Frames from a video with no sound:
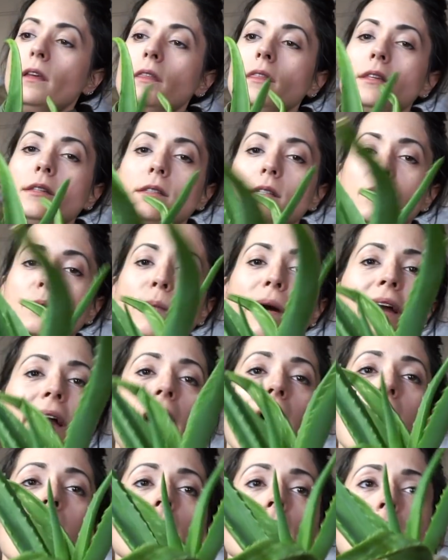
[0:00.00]
This is my
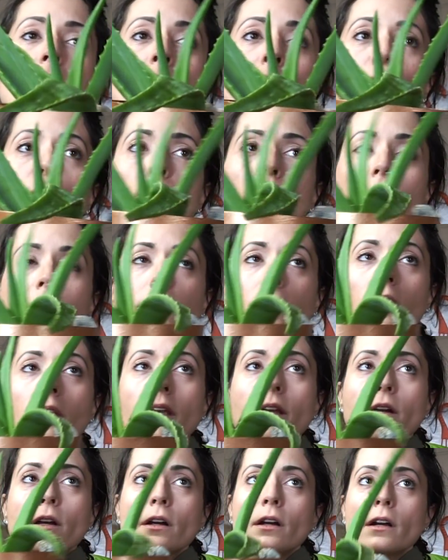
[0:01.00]
aloe, and
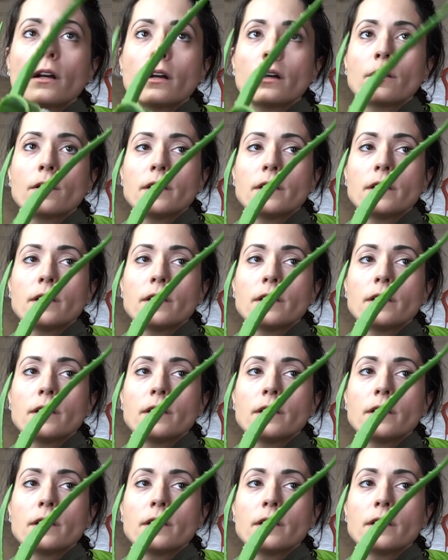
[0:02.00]
here